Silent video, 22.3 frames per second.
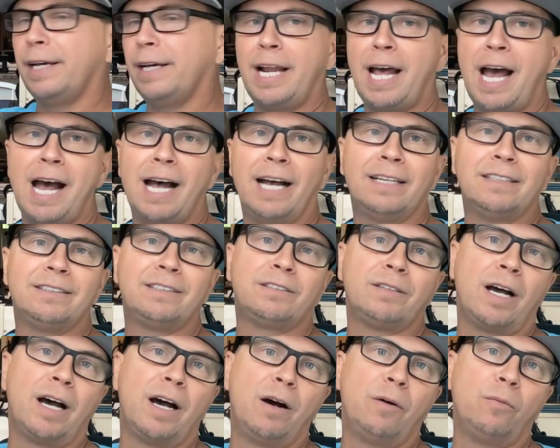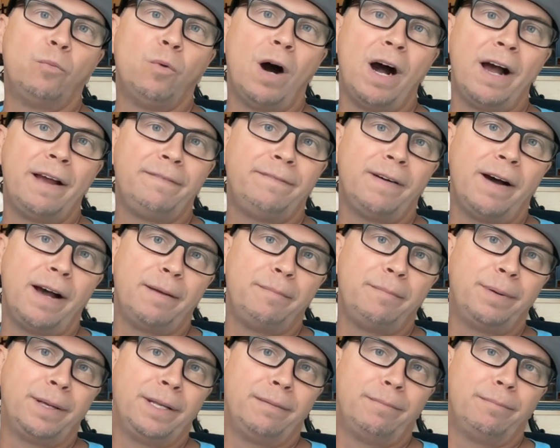It has uh, Wi-Fi
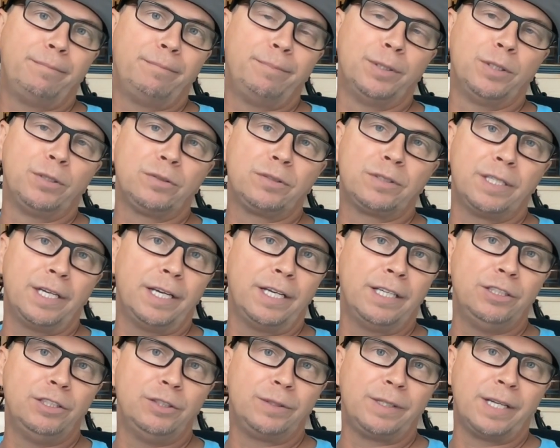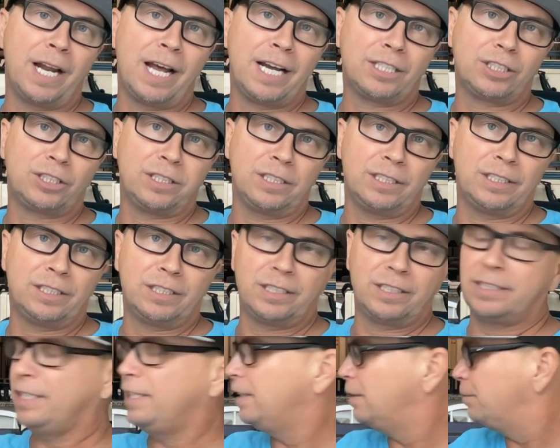bit built in. You can actually
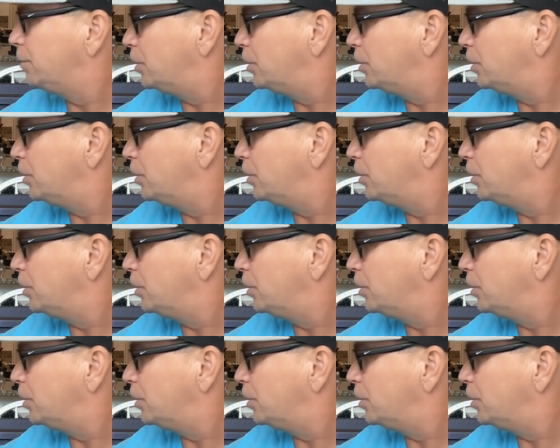see the